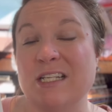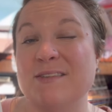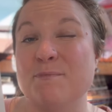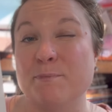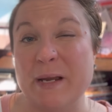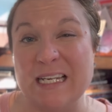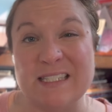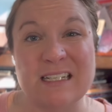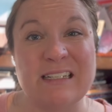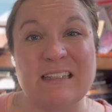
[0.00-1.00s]
It's
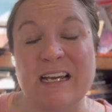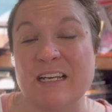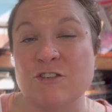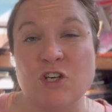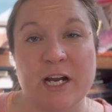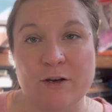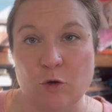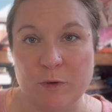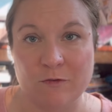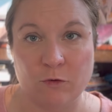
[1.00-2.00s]
basically like a giant
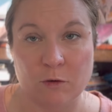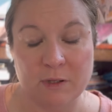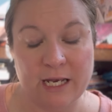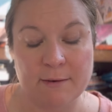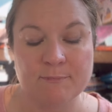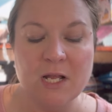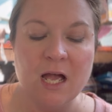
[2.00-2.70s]
open floor plan,